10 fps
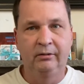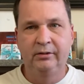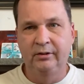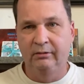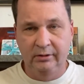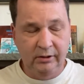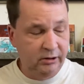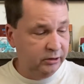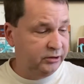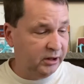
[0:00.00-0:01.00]
So
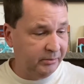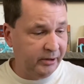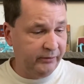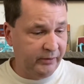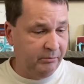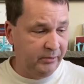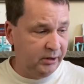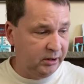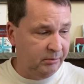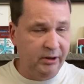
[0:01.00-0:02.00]
good job out of him. He
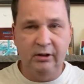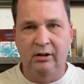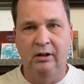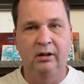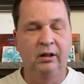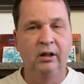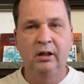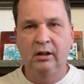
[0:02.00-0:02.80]
gave me a call.